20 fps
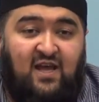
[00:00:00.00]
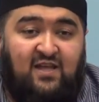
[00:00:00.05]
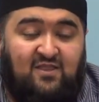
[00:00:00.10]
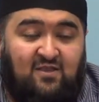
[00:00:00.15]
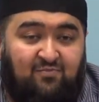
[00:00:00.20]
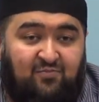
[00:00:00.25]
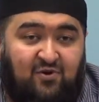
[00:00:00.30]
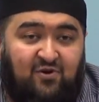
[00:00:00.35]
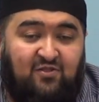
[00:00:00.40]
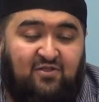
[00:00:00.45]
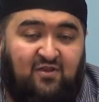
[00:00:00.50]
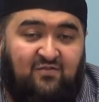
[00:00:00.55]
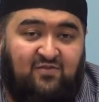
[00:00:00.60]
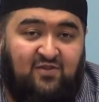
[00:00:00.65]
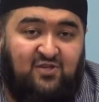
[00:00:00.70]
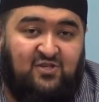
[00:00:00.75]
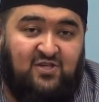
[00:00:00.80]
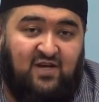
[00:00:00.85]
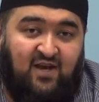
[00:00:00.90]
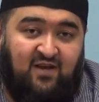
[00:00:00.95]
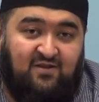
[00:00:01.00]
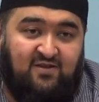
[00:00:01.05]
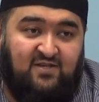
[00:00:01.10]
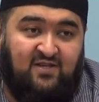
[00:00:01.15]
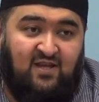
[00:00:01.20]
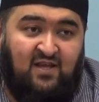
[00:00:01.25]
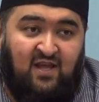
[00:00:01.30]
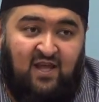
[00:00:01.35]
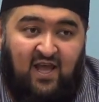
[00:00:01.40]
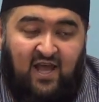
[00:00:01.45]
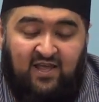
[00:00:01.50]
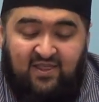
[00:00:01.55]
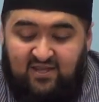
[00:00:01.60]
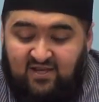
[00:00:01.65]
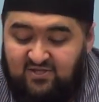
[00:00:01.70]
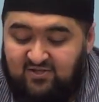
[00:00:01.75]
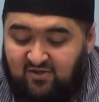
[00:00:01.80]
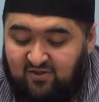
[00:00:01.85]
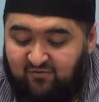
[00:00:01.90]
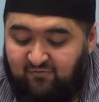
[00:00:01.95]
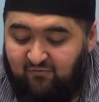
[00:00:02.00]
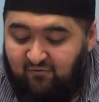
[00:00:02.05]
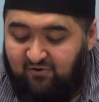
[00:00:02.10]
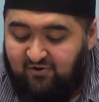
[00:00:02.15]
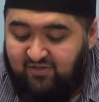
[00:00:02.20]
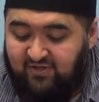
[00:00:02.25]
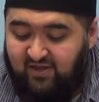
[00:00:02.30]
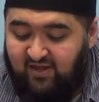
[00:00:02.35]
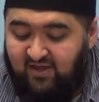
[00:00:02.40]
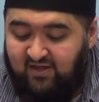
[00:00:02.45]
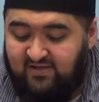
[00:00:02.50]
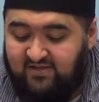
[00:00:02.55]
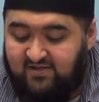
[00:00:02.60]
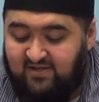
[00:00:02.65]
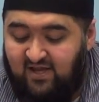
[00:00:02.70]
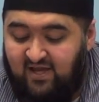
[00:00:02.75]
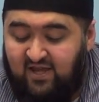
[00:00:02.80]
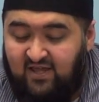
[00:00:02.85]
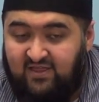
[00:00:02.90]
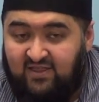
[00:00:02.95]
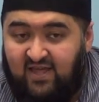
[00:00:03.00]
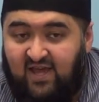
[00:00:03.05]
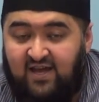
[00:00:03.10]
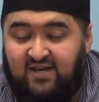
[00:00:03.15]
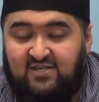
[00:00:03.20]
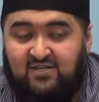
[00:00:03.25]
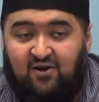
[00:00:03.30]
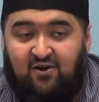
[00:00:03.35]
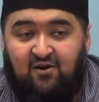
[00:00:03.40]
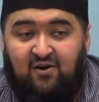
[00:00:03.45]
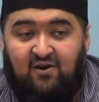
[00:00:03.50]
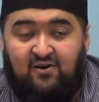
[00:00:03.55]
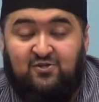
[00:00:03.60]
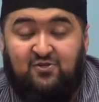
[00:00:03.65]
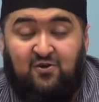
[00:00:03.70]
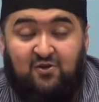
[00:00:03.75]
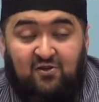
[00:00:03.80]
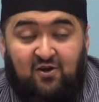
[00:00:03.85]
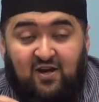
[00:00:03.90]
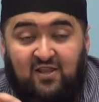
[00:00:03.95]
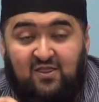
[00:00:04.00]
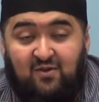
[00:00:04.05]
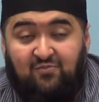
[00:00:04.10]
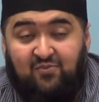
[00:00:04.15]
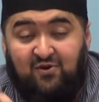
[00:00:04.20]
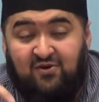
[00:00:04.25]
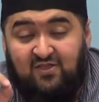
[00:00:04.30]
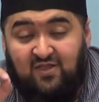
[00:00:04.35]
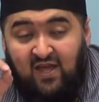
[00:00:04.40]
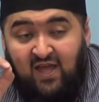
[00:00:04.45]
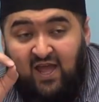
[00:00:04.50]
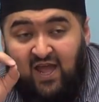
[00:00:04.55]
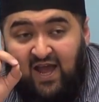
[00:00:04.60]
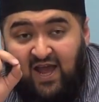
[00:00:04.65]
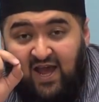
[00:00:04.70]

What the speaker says: At the birth of the child. And these are the four things that are, sorry, not at the birth,